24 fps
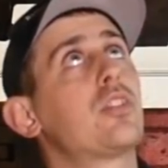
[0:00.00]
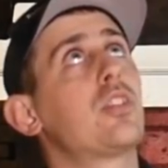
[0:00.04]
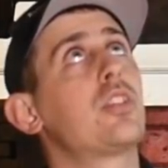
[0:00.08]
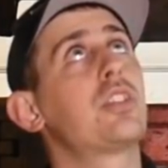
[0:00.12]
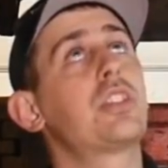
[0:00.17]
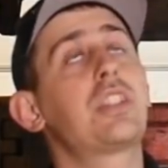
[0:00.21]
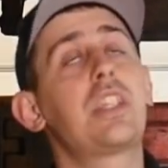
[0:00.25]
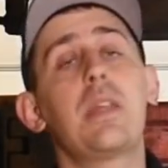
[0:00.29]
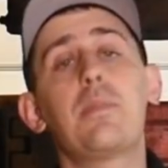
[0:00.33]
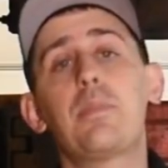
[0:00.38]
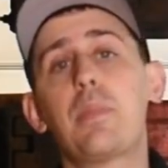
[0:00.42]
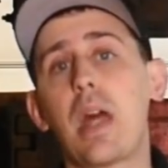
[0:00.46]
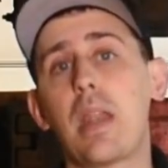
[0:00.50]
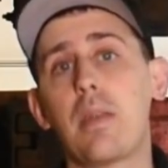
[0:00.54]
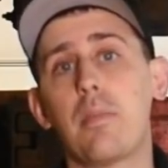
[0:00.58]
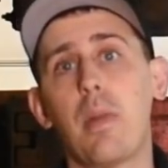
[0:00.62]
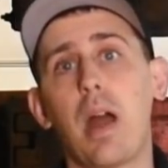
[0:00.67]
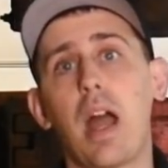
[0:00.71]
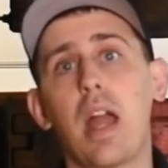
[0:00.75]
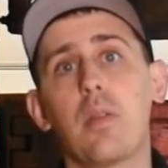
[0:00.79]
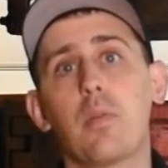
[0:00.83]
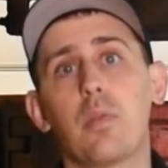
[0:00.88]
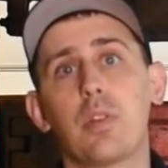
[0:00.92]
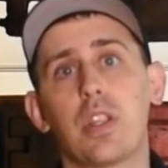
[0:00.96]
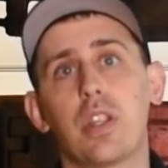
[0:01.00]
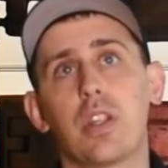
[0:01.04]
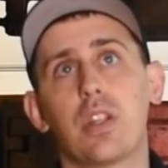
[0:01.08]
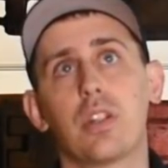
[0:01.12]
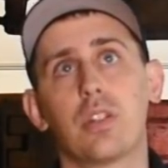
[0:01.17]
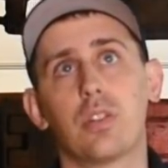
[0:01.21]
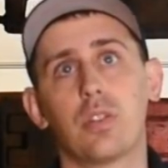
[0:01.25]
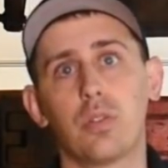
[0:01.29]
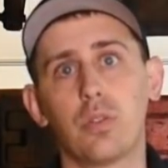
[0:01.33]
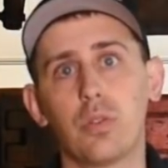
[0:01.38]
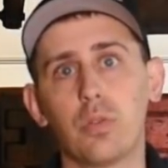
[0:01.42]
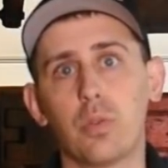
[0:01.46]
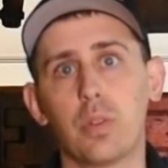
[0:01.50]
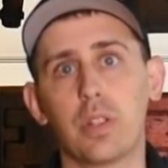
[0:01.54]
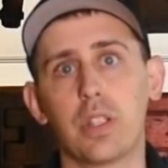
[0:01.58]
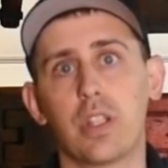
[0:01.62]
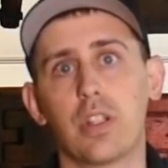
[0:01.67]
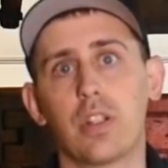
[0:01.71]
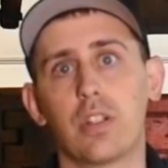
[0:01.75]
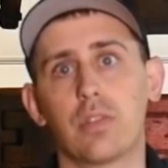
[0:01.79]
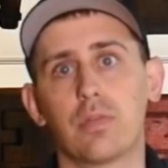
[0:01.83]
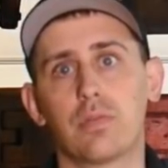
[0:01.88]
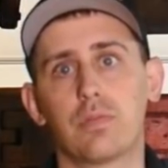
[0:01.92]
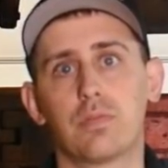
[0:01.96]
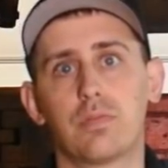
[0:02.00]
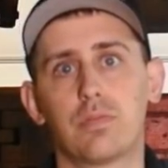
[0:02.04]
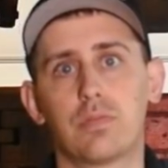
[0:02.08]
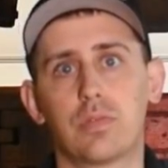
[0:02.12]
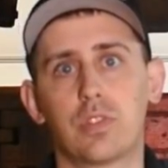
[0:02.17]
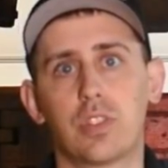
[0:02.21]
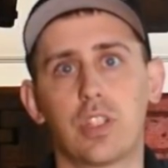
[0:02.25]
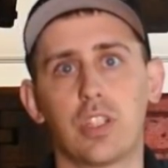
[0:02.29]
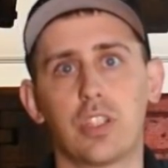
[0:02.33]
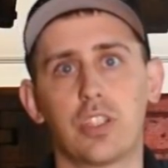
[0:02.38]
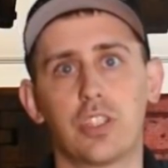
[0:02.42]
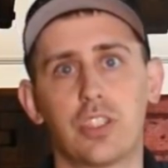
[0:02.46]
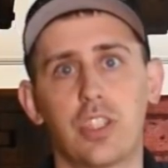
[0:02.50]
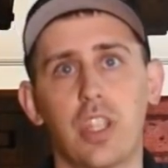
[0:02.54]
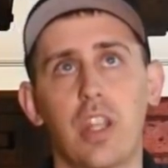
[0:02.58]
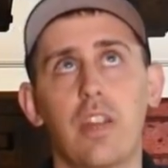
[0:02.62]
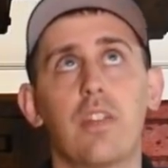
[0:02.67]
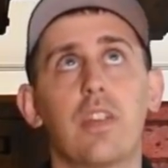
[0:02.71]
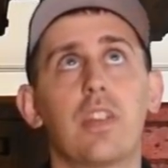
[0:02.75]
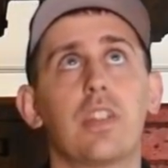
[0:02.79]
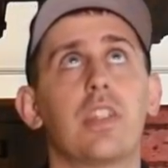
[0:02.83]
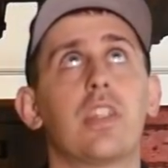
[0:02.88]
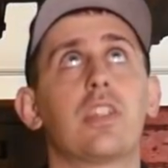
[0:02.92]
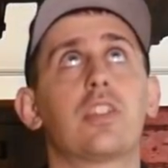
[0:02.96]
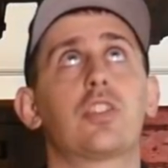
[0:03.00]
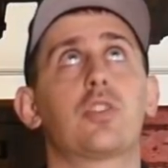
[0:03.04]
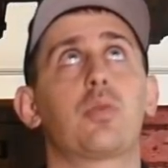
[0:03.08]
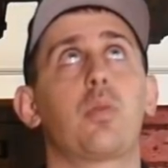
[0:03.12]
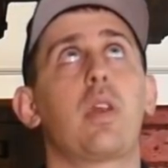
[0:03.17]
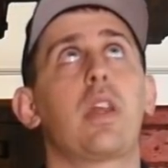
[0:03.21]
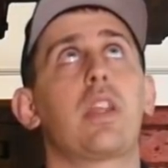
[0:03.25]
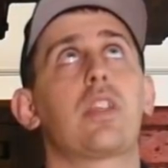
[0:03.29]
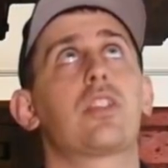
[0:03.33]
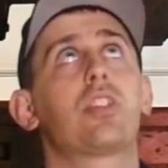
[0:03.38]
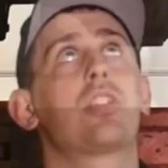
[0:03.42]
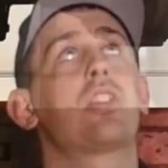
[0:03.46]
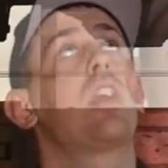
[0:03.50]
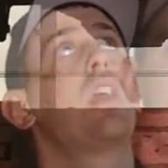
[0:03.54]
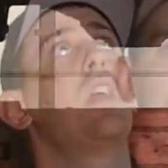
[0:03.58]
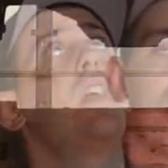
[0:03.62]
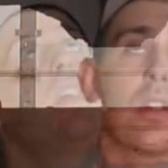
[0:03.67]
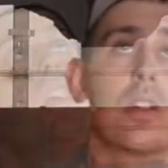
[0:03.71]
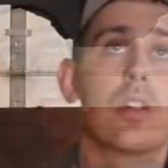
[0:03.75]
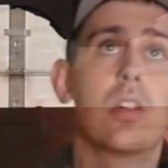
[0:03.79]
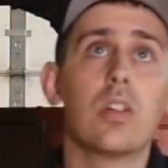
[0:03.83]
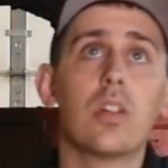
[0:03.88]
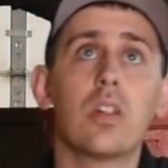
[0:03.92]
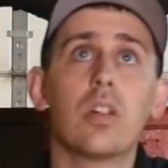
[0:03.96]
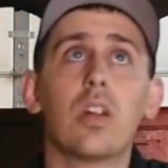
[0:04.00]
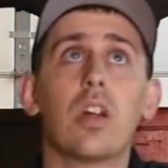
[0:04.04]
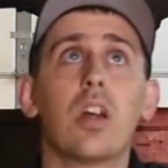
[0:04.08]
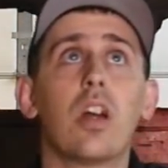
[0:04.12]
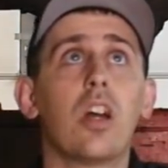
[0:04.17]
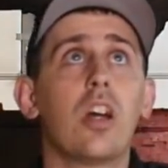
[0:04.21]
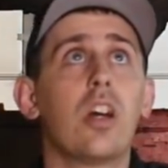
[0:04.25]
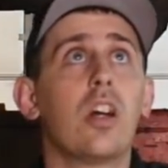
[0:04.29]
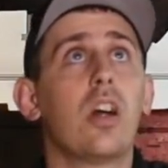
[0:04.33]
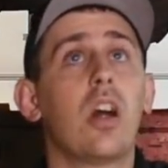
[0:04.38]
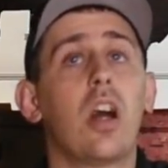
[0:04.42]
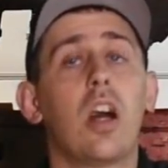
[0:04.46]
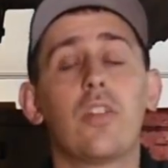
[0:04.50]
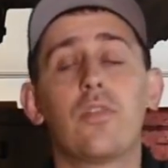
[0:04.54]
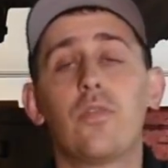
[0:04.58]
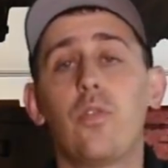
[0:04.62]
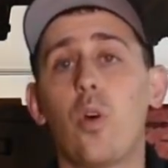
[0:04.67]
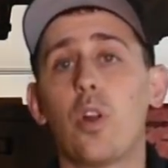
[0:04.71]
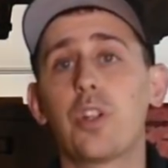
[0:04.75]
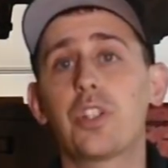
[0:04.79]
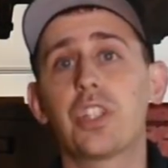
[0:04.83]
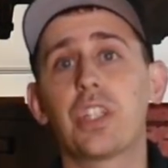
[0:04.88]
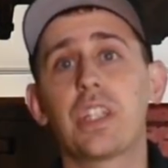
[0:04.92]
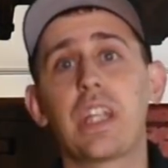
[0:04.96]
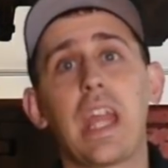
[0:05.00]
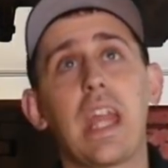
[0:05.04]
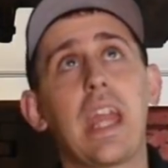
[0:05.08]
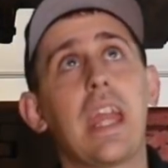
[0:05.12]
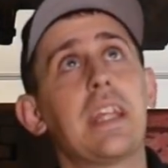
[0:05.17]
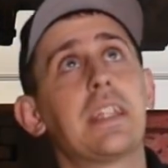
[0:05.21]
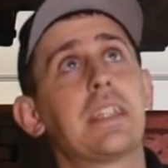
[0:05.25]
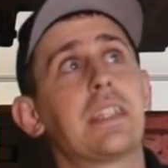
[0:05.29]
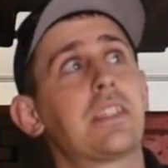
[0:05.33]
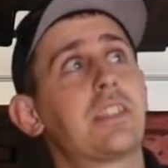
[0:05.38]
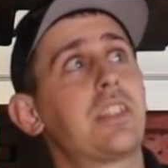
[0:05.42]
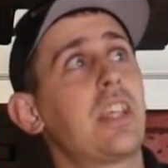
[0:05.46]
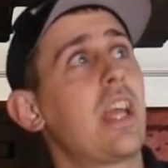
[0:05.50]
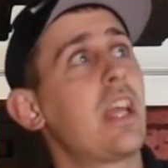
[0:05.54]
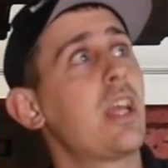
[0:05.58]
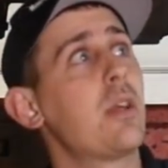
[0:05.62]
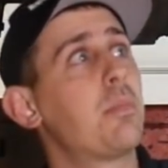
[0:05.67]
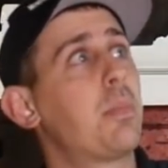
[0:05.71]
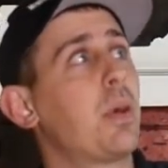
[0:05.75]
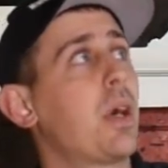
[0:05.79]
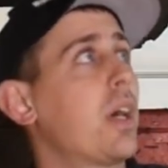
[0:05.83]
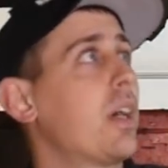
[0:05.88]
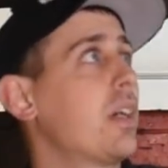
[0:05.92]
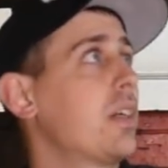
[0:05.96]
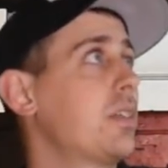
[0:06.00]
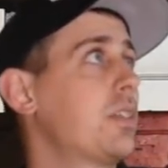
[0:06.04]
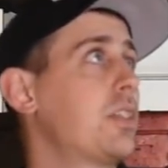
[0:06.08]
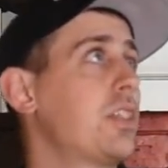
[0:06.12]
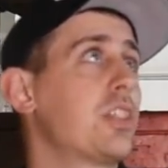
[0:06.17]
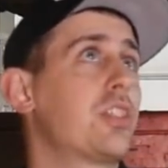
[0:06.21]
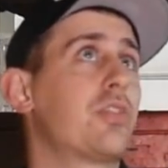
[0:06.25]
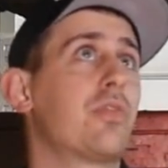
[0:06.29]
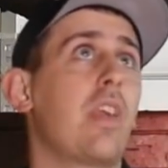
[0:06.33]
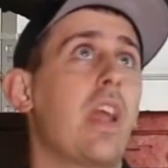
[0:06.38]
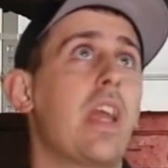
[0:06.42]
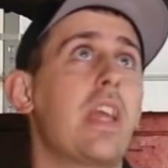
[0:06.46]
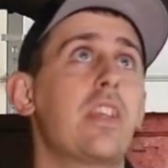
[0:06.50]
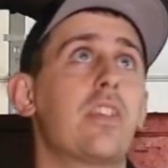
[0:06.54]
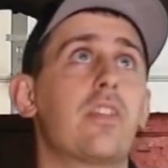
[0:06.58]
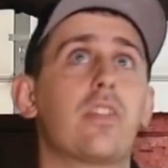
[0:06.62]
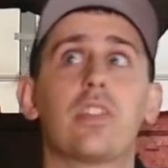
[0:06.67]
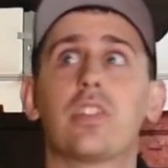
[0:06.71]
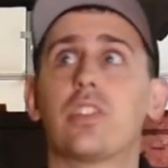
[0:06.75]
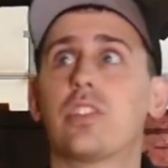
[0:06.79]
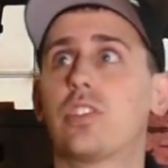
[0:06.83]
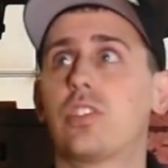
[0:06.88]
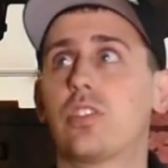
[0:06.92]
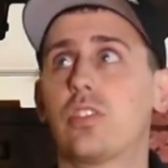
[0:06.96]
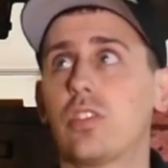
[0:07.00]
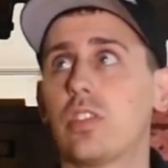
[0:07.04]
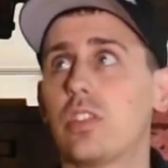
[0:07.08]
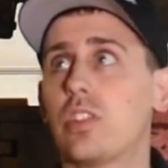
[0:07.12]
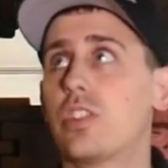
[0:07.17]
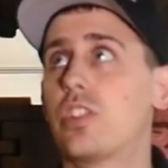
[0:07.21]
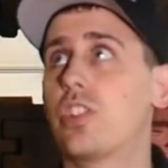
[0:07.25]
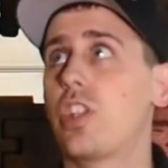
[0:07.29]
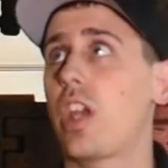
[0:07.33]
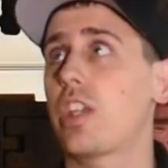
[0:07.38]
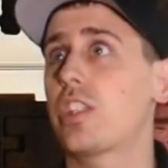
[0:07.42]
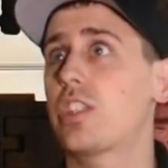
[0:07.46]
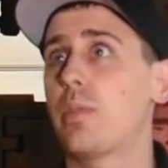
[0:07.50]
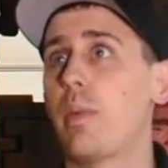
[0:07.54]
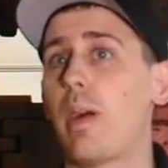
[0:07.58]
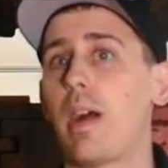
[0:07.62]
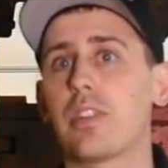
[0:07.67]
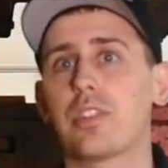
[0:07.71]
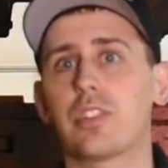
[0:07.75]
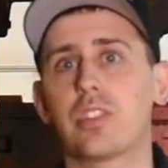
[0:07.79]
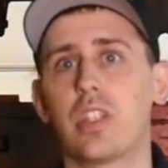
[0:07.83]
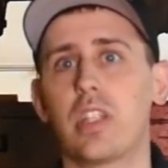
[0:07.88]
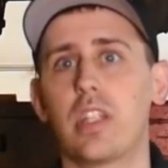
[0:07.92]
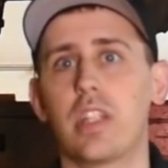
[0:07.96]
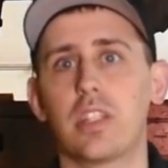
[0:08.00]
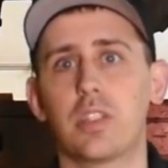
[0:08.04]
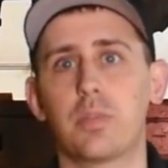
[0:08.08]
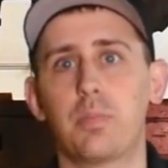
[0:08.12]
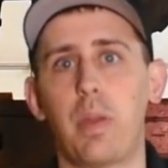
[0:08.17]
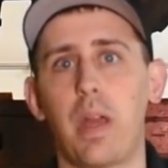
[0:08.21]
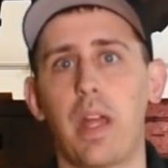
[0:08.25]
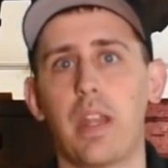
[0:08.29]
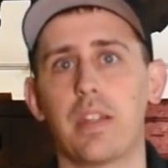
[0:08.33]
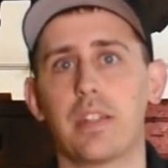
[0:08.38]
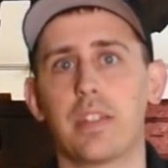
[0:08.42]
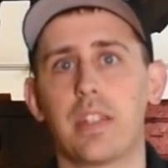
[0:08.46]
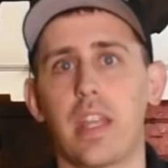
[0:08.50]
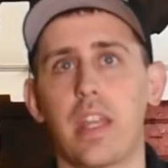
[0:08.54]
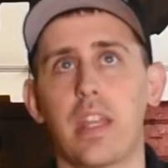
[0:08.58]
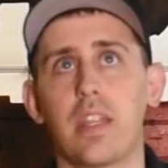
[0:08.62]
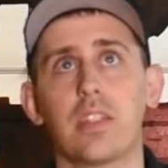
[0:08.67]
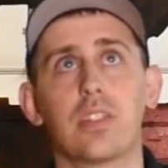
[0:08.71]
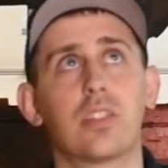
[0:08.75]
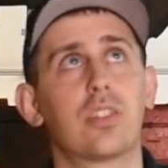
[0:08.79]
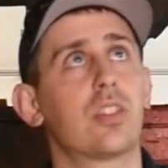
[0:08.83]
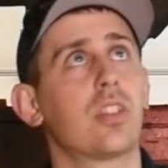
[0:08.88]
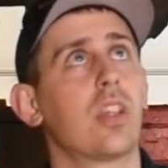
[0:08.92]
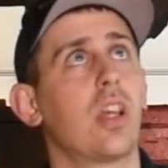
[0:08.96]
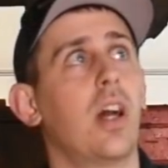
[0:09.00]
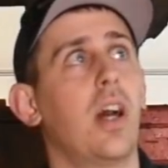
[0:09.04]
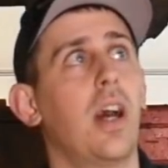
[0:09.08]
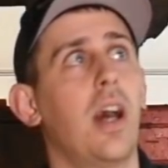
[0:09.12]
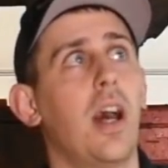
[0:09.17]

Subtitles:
just keep that in mind when you're considering this switch. Unfortunately, I hate to say it, but this Ranger is just about seeing its better days.